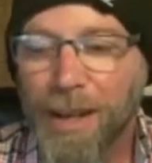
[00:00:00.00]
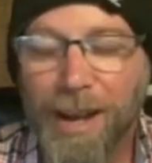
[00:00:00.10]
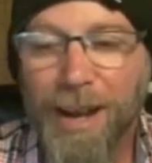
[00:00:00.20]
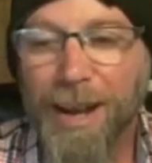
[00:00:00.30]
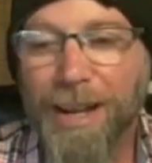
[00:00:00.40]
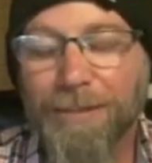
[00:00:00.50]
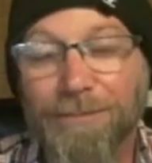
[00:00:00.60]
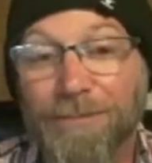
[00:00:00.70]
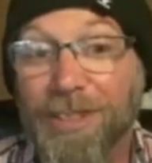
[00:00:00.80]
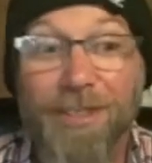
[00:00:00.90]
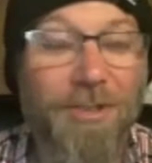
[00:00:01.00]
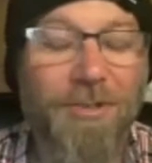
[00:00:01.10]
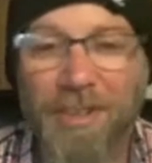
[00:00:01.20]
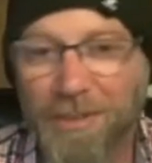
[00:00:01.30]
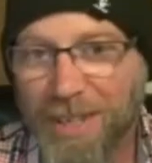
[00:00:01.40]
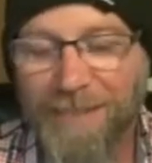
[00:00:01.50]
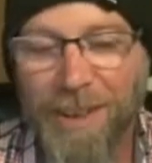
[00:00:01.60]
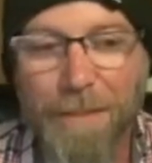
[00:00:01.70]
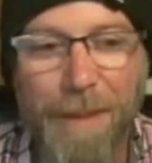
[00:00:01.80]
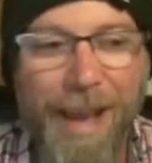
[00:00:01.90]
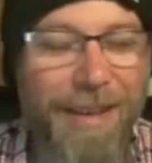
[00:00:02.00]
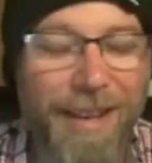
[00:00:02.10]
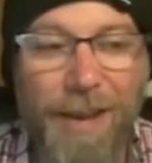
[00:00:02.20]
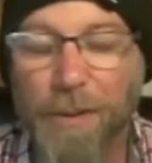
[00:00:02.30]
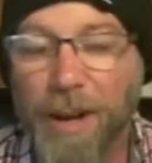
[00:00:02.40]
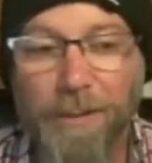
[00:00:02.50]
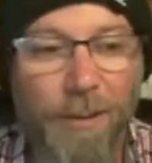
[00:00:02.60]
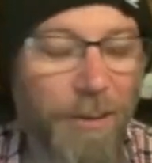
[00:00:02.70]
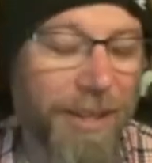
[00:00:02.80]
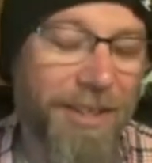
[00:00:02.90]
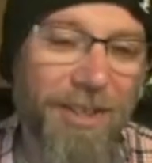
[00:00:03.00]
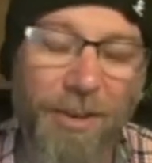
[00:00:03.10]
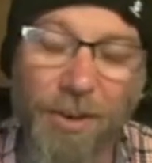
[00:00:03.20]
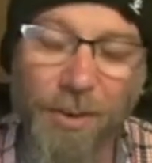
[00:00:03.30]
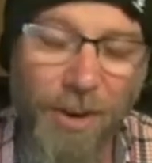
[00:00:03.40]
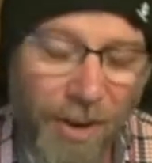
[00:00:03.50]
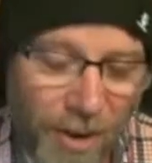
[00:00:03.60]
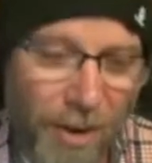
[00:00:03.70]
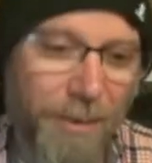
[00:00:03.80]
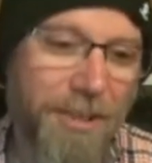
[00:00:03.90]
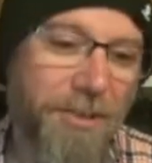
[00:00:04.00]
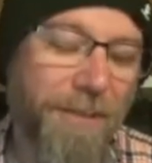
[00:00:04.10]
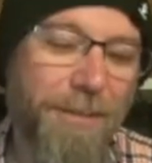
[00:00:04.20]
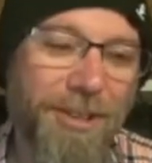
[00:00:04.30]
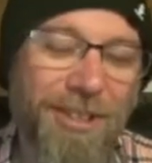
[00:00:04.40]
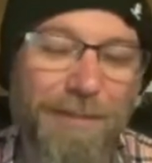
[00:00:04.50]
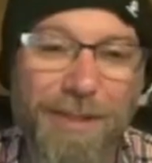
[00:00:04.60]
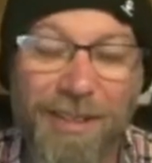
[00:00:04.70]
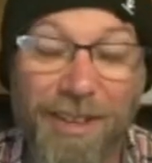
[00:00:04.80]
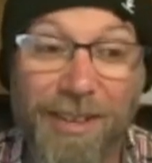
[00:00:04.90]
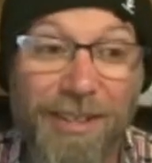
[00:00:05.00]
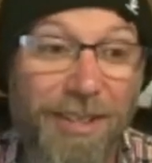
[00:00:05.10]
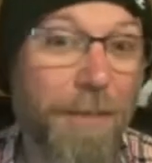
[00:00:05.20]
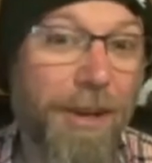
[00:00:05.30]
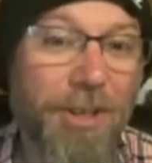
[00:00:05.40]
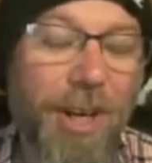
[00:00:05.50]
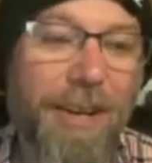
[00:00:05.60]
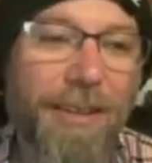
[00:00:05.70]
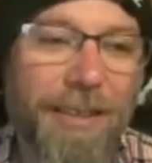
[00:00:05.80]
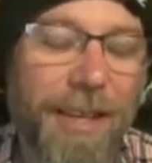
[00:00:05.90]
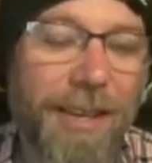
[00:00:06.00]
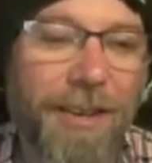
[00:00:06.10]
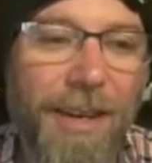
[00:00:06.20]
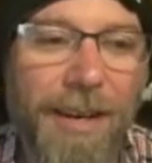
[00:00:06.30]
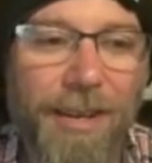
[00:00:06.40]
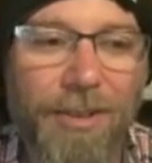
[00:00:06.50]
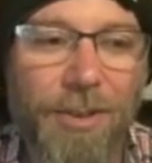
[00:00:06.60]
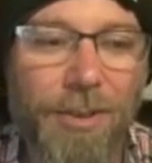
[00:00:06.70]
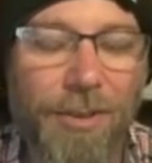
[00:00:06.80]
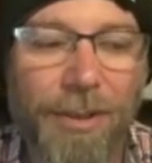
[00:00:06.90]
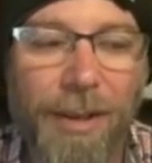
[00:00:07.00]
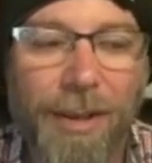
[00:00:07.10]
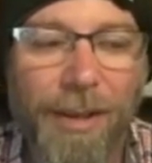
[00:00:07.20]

Uh, the instructor was having a bad day, whatever it was. You know, you're always doing push-ups. You know, as a small child, as eight or nine years old.